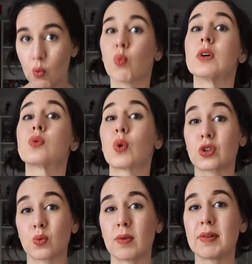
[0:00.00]
Was
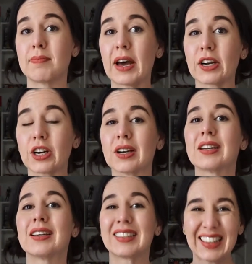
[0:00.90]
Wonder Woman better?
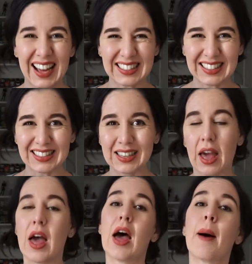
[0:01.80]
Yes.
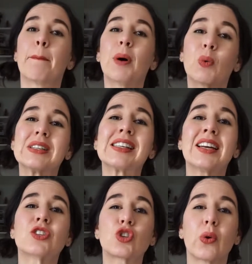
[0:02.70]
But was it
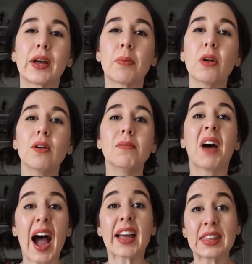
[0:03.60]
enjoyable?
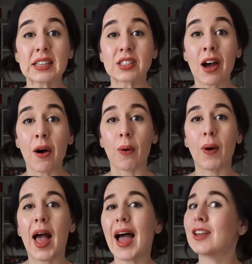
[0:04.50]
I think so.
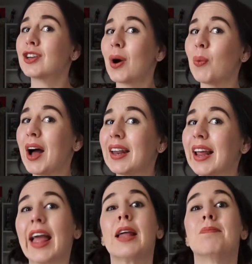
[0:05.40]
And you know what?
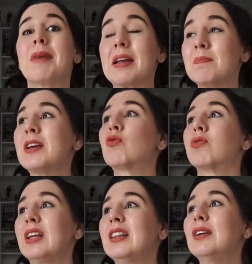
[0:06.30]
It made me
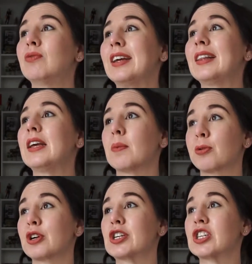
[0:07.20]
really, really
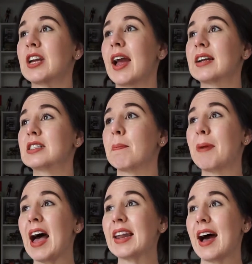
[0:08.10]
appreciate
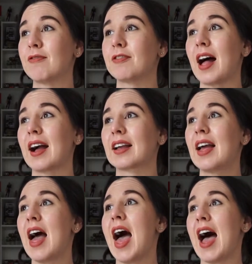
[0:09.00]
Ben Affleck
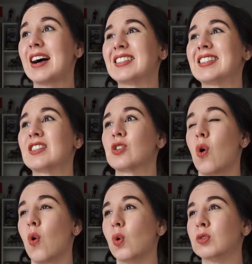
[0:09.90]
as this
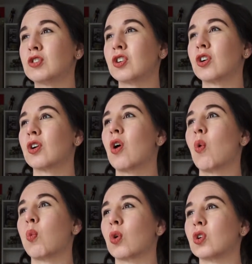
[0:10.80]
older,
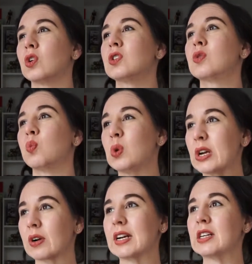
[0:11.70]

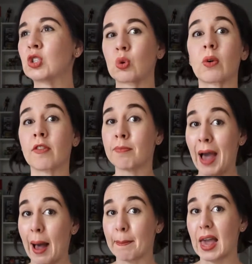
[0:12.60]
world-weary sort of
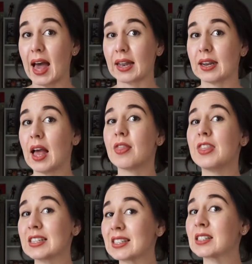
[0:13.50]
Batman.
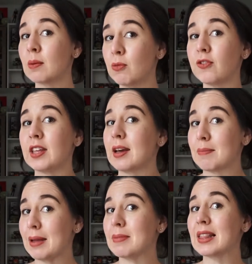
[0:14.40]
This is the movie that
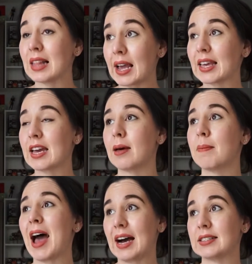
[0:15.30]
made me like him
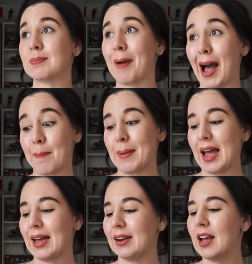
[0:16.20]
as
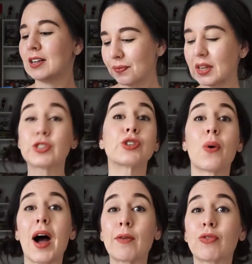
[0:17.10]
Batman. So
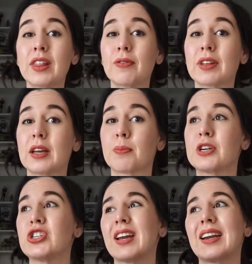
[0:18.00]
I really, really
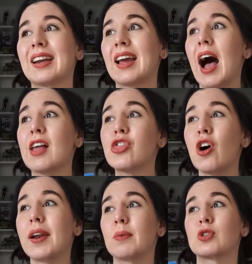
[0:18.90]
appreciated it. I
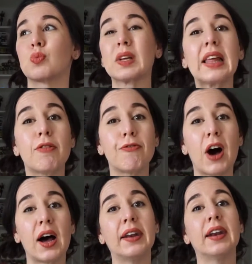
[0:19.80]
thought it was really
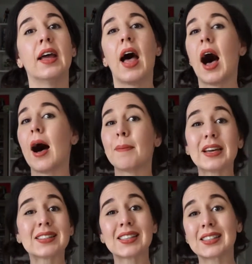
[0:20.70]
fun.
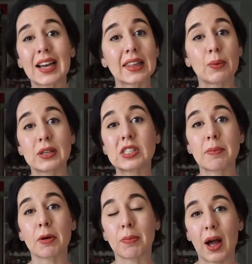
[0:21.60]
It's exactly what a
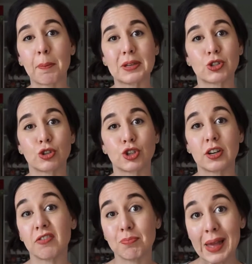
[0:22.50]
summer blockbuster should
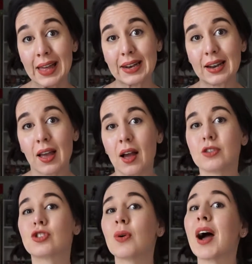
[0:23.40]
have been. Do